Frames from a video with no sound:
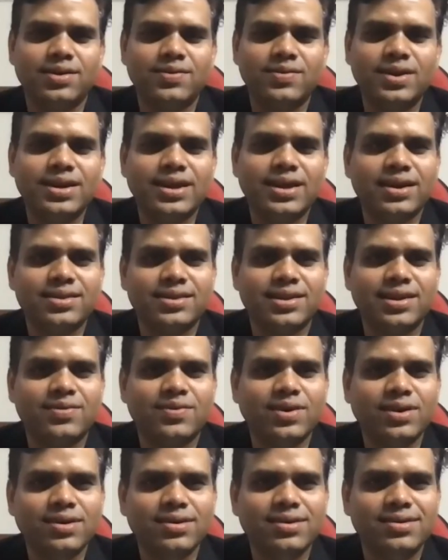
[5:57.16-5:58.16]
he will react that
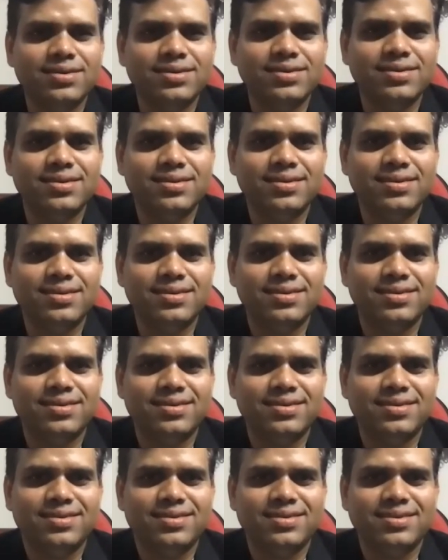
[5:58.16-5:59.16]
way?
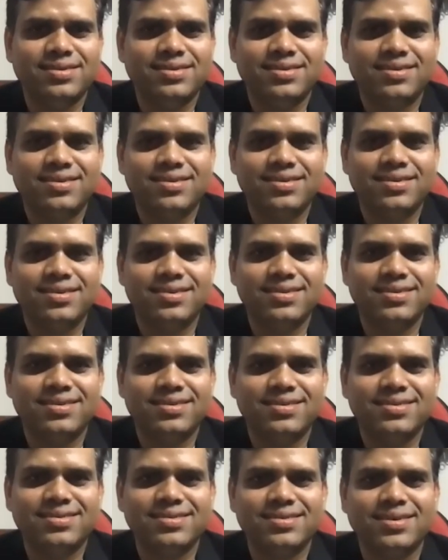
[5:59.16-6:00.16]

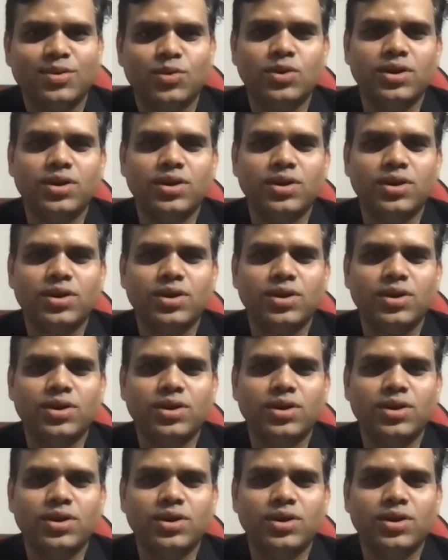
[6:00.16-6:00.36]
You